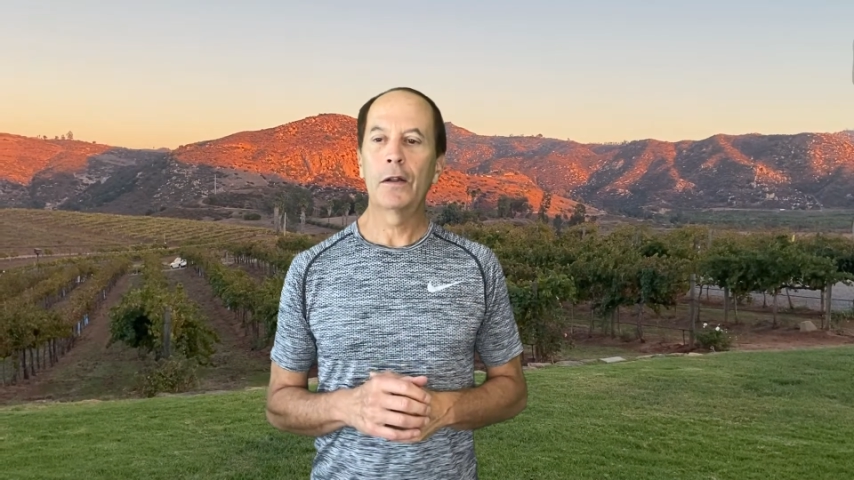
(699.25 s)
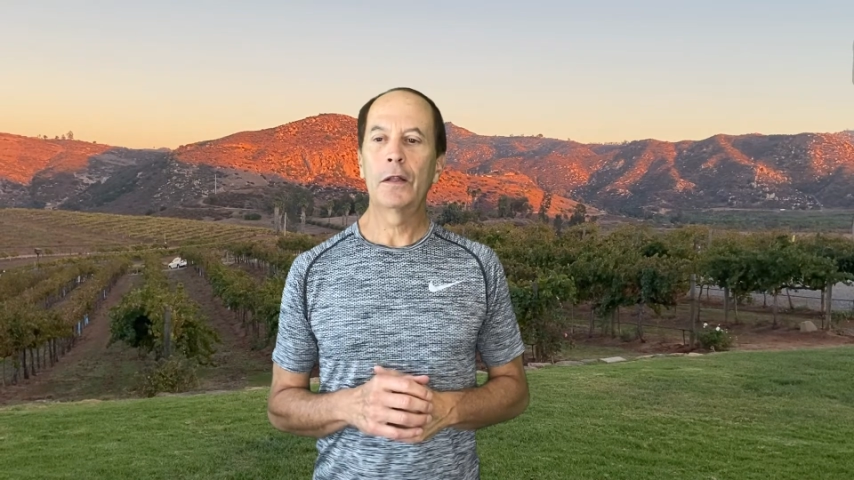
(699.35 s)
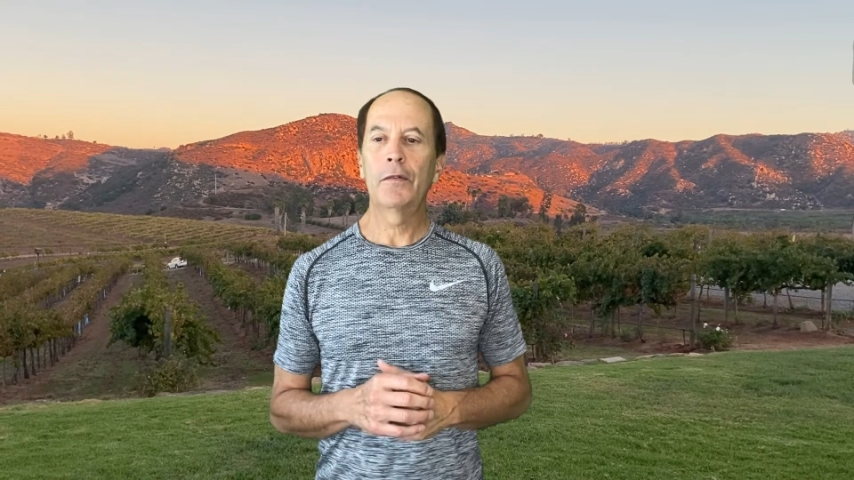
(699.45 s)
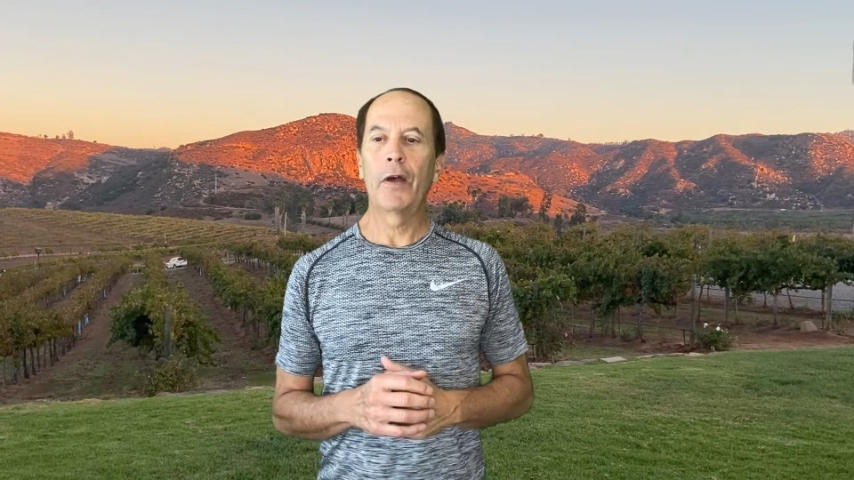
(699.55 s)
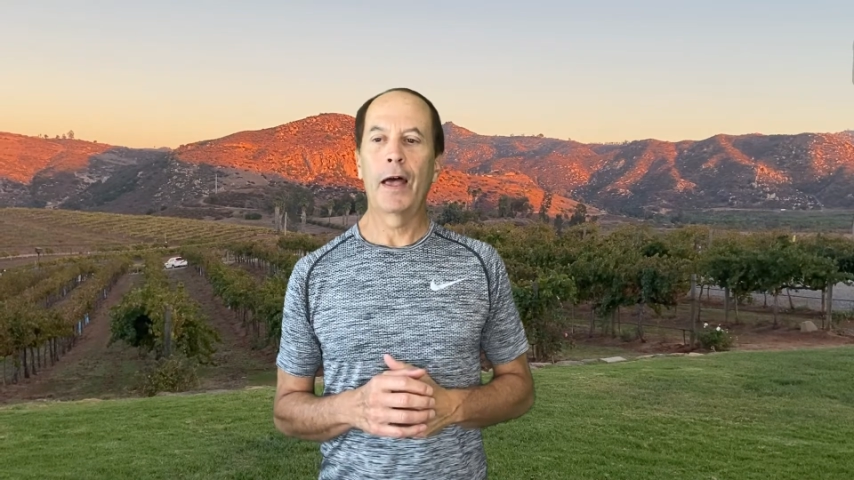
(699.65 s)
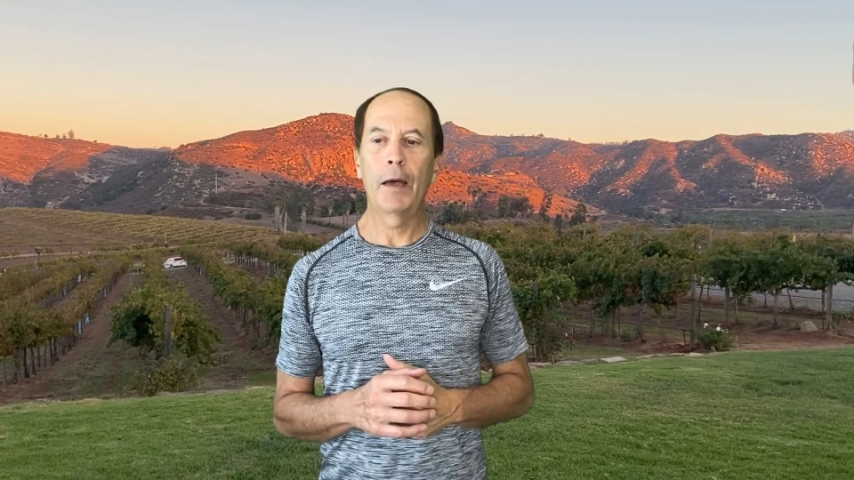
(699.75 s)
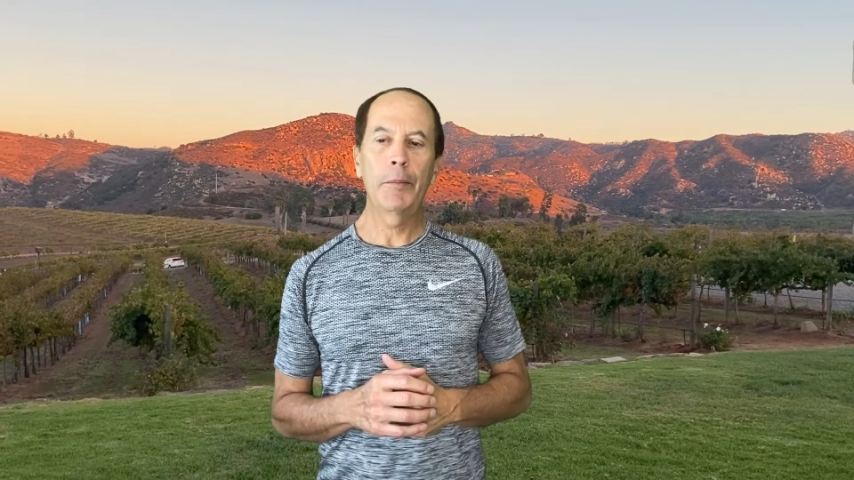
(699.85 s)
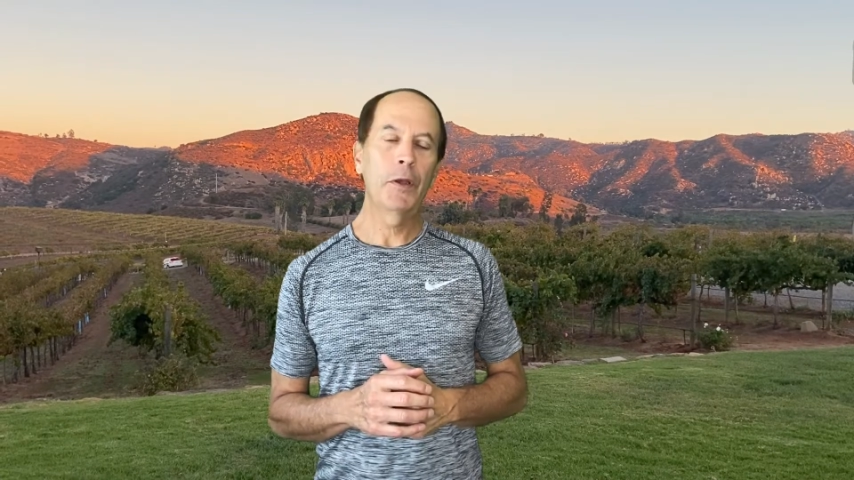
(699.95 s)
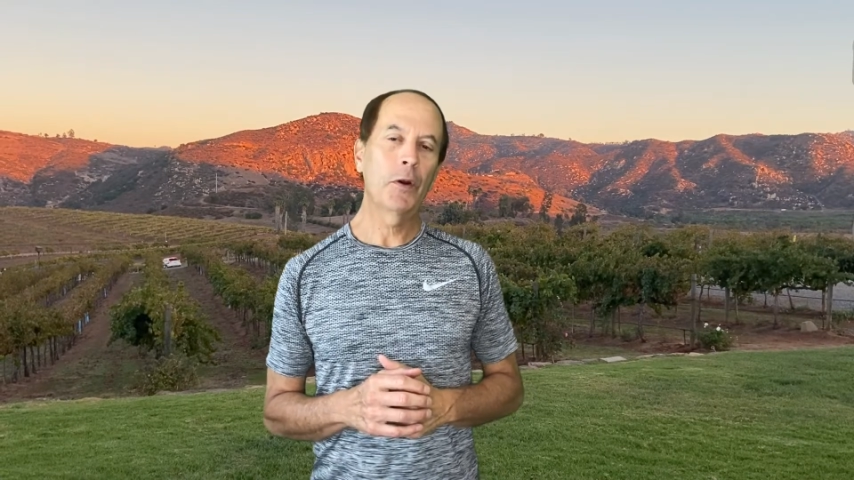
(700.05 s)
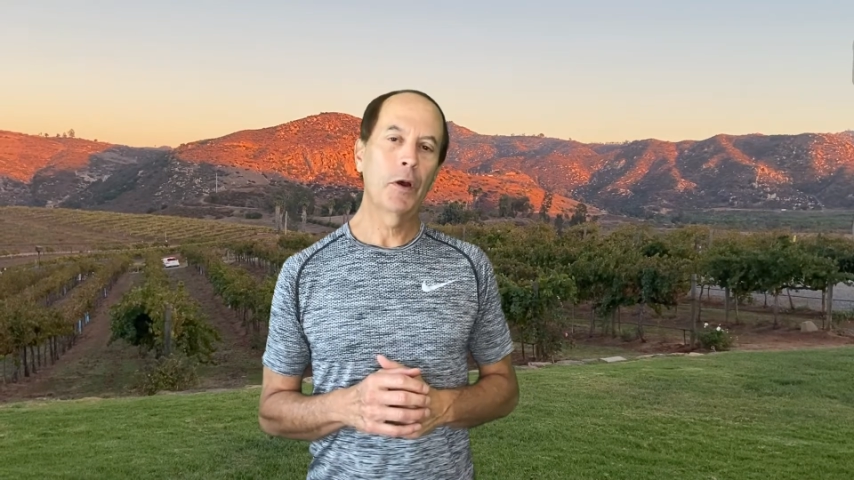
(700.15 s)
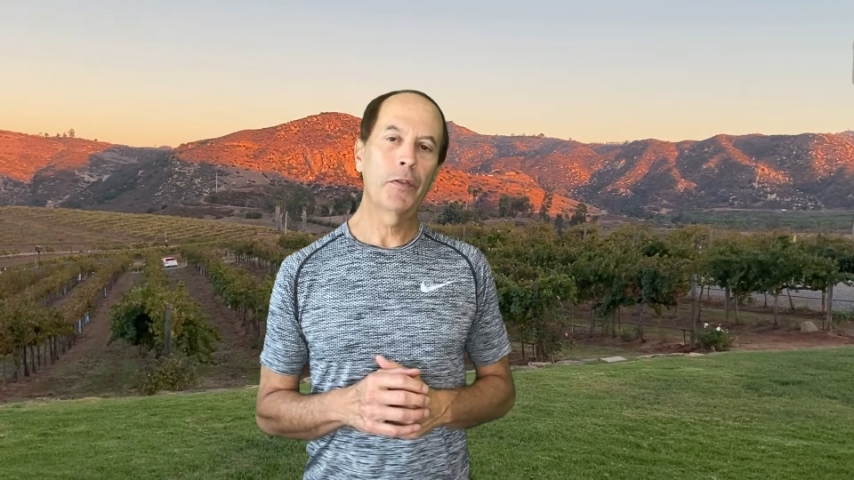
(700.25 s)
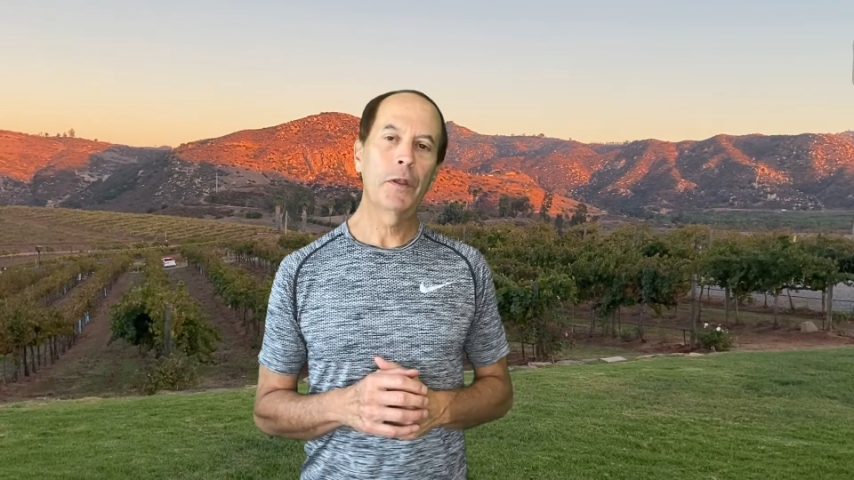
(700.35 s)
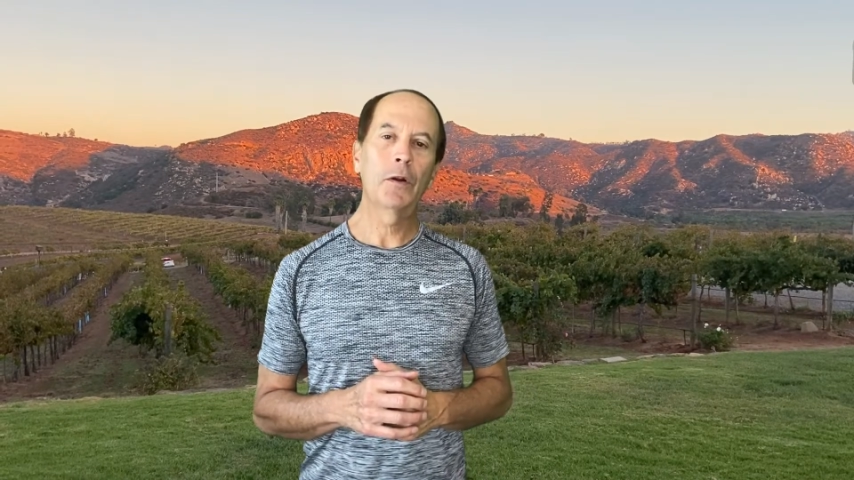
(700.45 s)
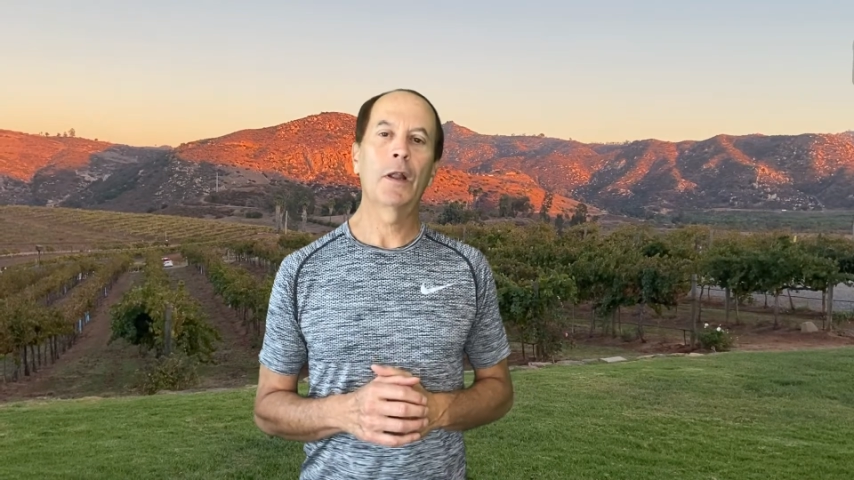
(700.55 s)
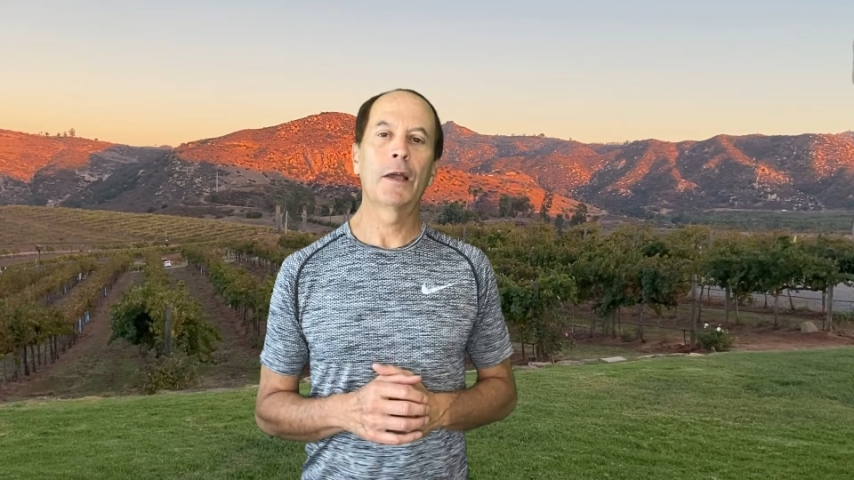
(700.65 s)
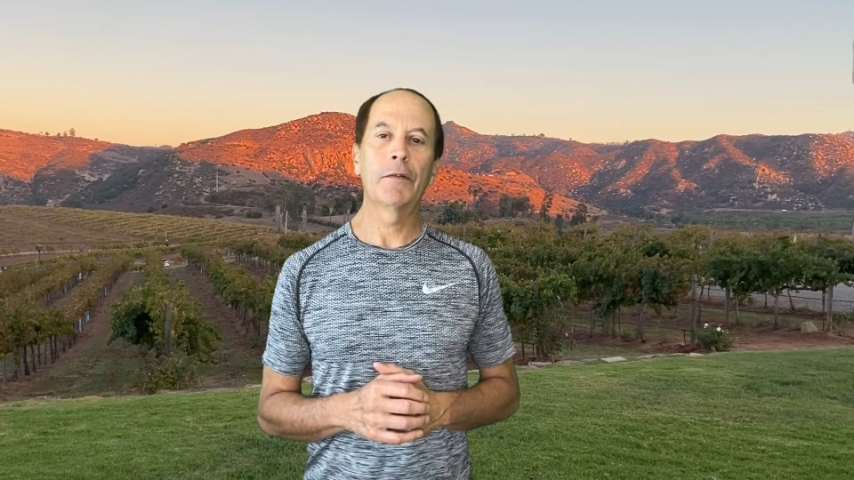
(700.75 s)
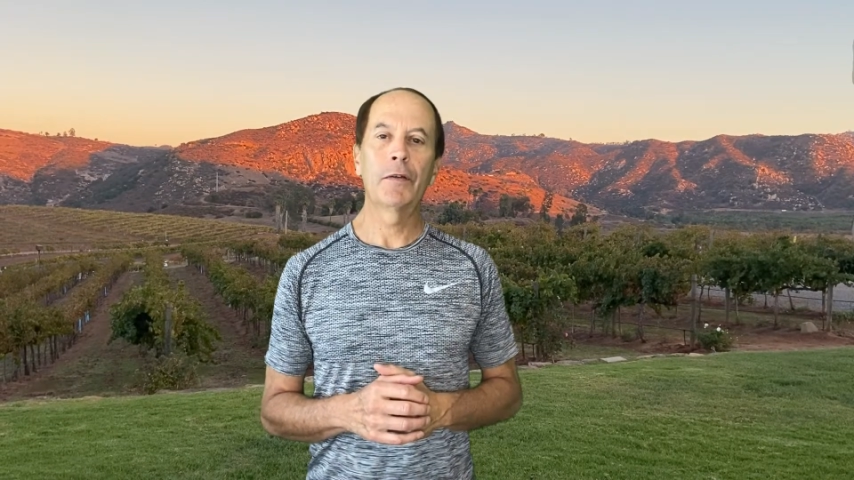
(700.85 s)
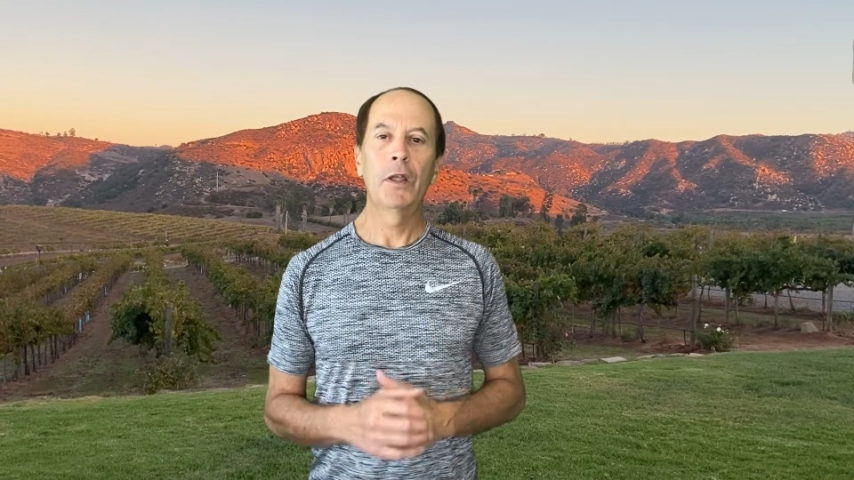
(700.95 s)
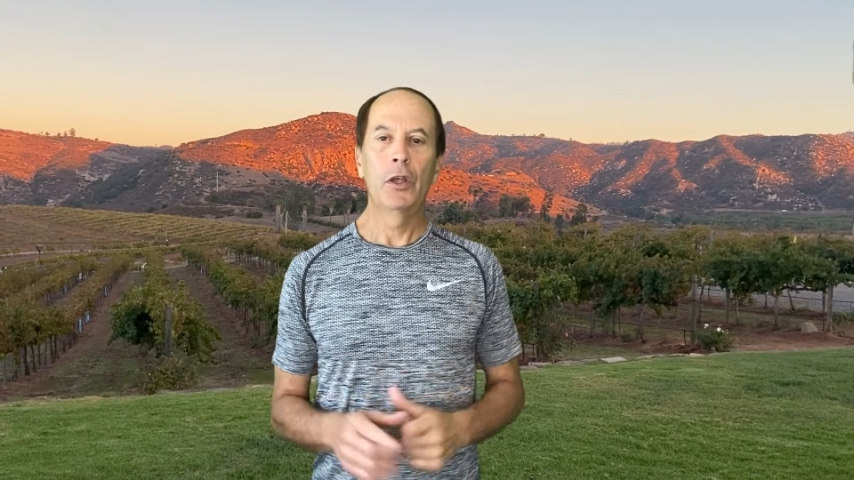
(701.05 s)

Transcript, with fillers: to live a happier, healthier life,